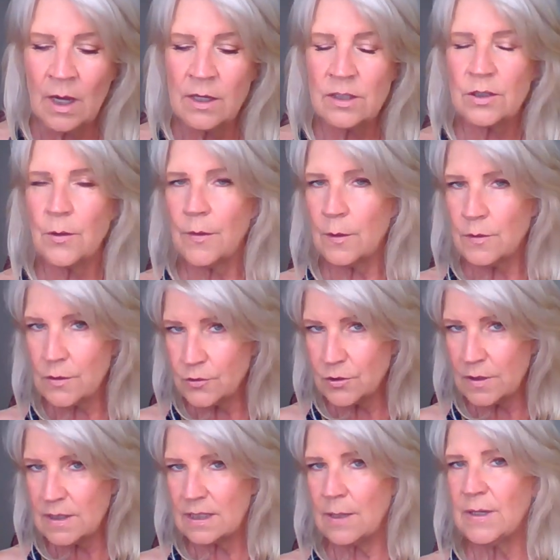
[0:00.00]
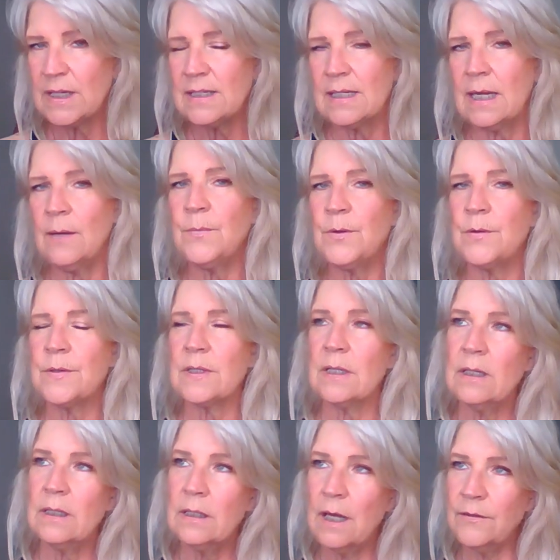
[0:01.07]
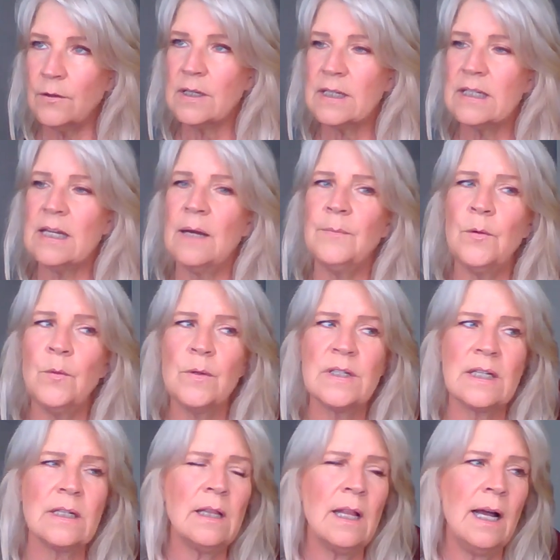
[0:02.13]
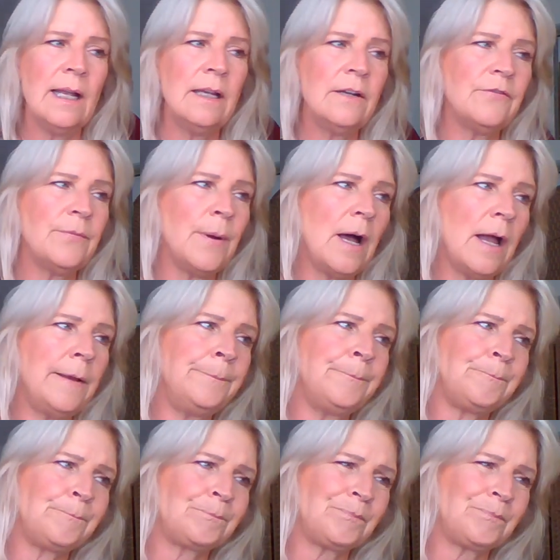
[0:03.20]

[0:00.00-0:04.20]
So, those are just some examples. And another example was a client of mine